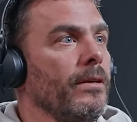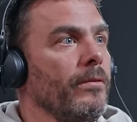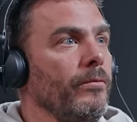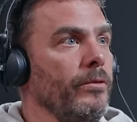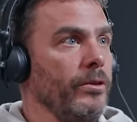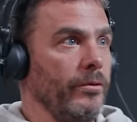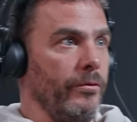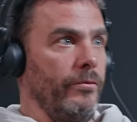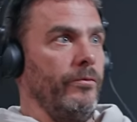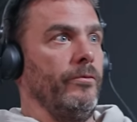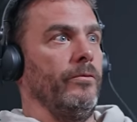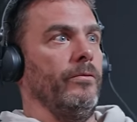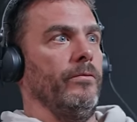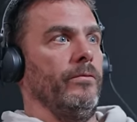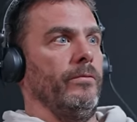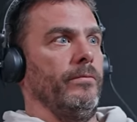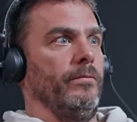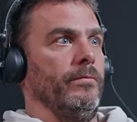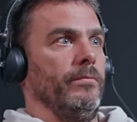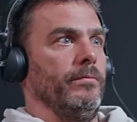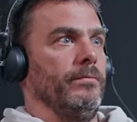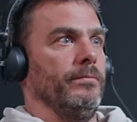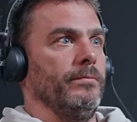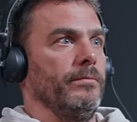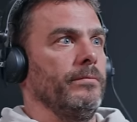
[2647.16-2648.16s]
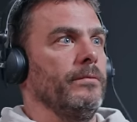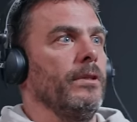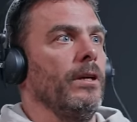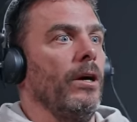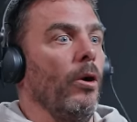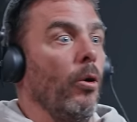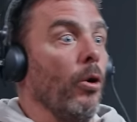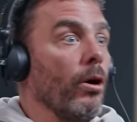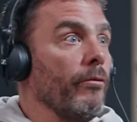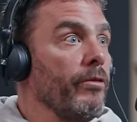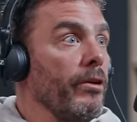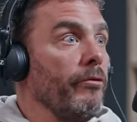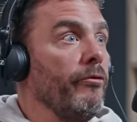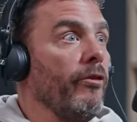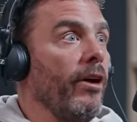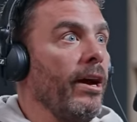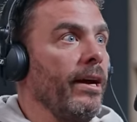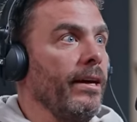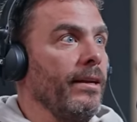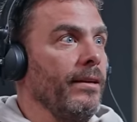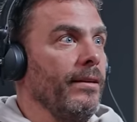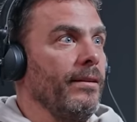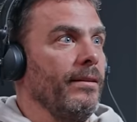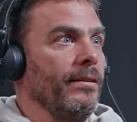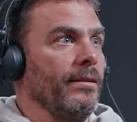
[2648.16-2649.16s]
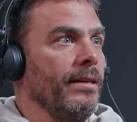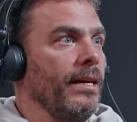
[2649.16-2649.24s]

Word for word: We, fight. yeah. you, or we fight.